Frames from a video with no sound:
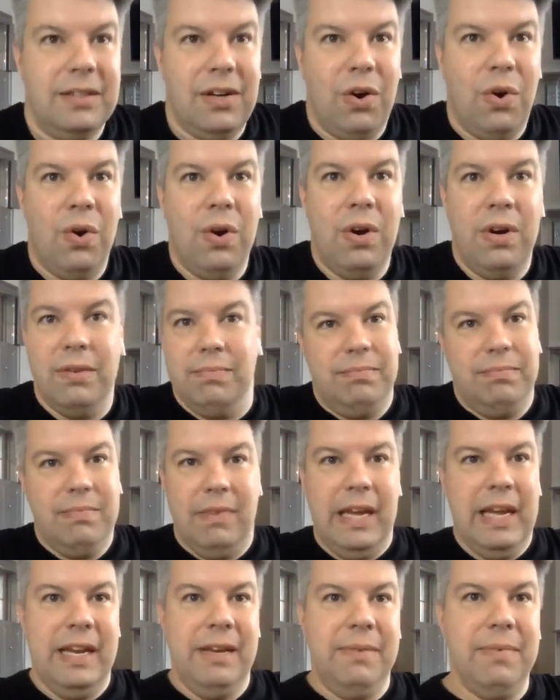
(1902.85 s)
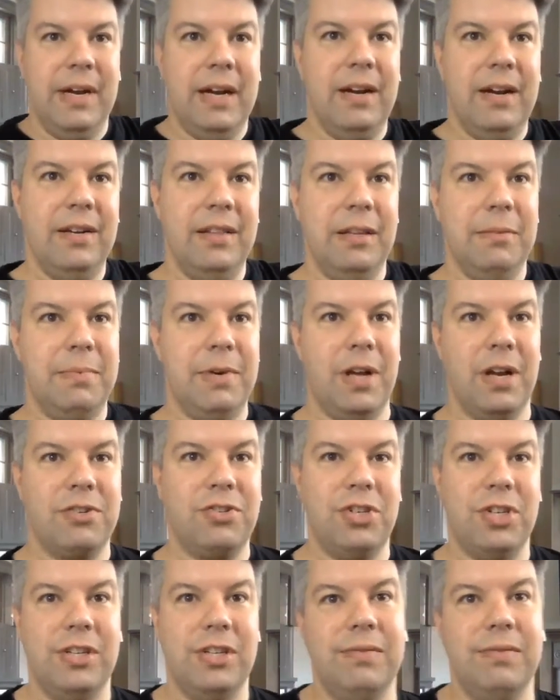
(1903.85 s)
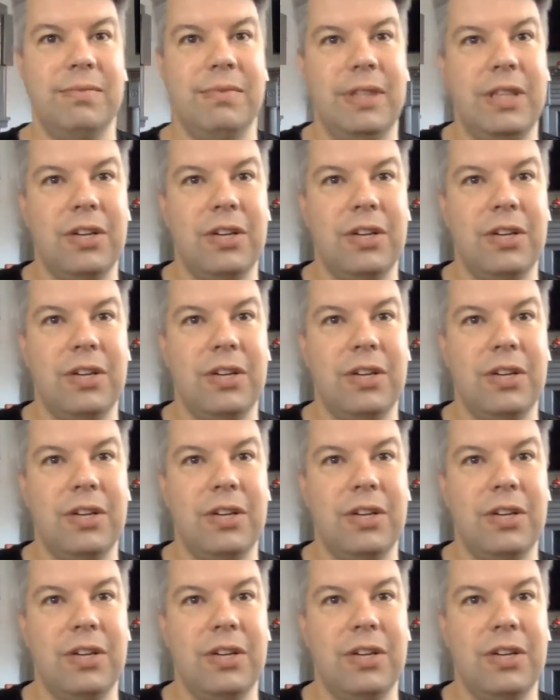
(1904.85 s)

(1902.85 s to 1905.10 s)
or anywhere in the production.